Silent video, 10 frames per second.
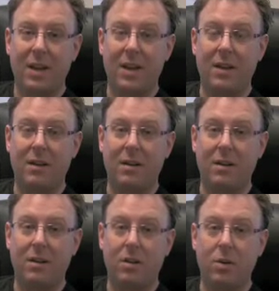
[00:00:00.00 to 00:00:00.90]

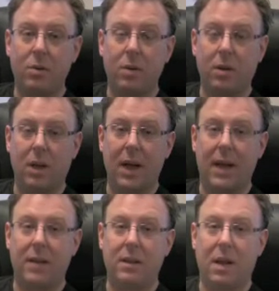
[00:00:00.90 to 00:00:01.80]
in Google
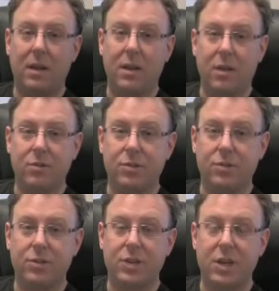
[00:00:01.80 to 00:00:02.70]
and the other
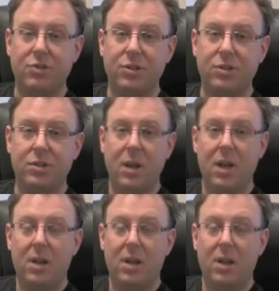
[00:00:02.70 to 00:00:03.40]
search engines.